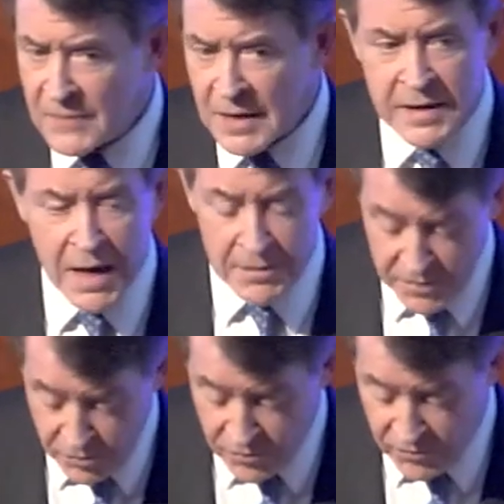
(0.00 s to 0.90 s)
and now the
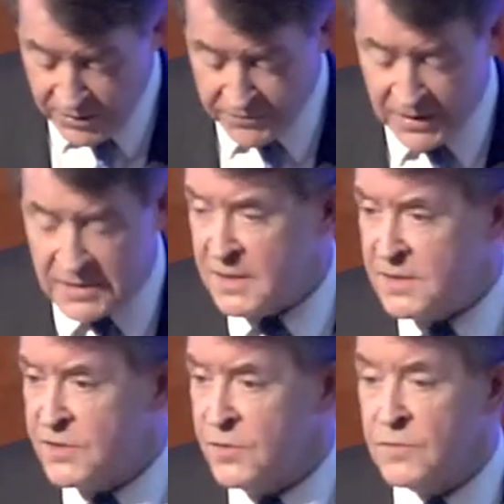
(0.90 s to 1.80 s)
new Green Finance
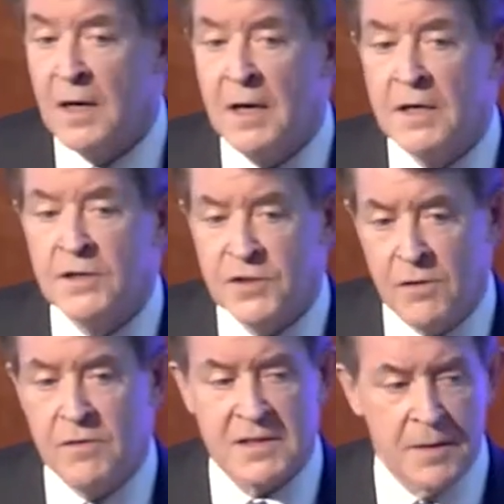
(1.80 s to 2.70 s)
Institute,
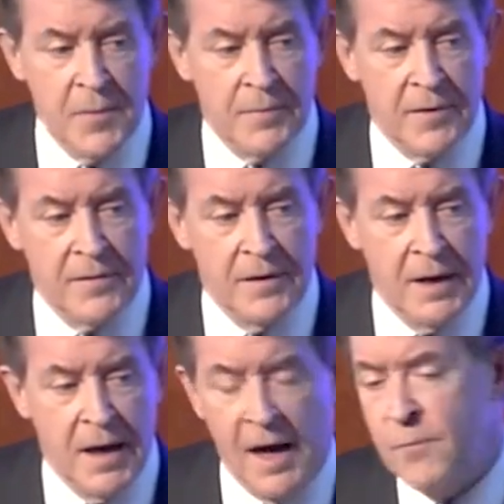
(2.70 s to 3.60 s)
shown its commitment.
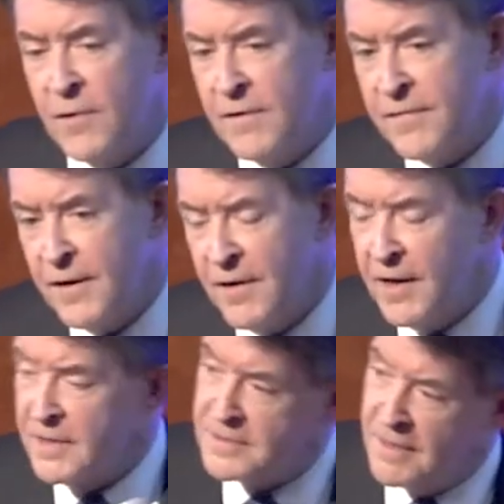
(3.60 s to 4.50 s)
I wonder if they
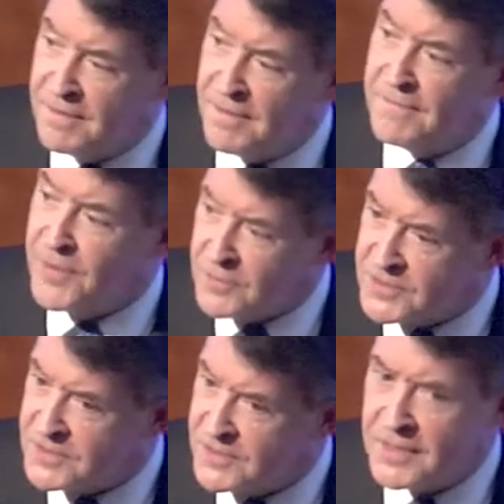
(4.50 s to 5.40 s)
realise there are
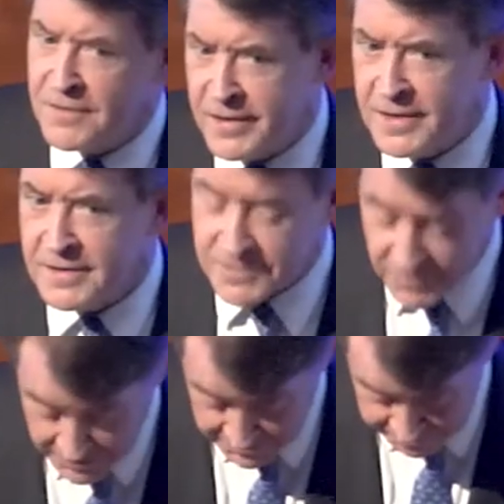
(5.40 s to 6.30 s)
votes in green as well.